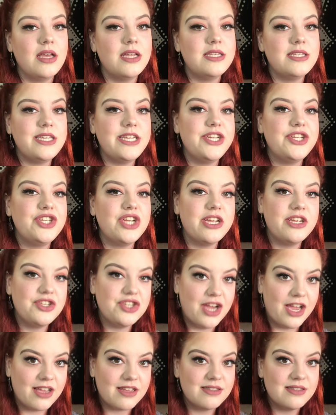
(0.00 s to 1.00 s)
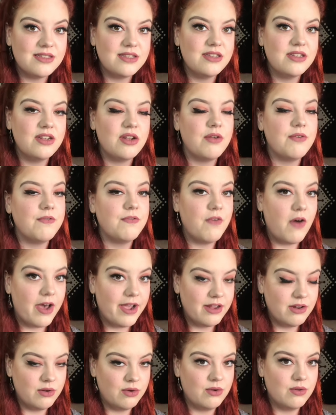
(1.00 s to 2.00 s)
TJ Jackson
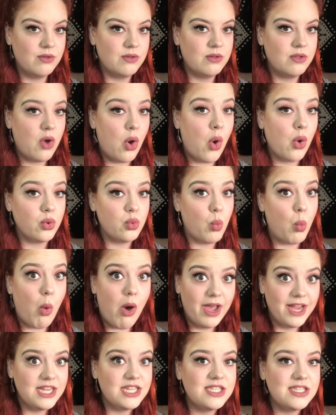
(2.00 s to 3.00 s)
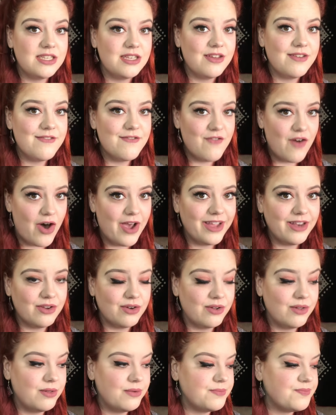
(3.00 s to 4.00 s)
vinyl on white
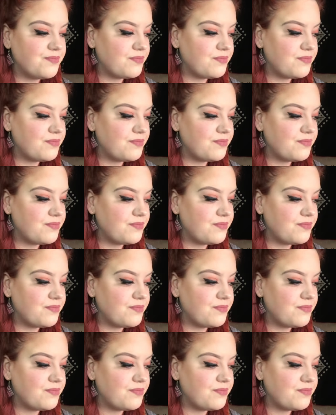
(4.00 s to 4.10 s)
vinyl,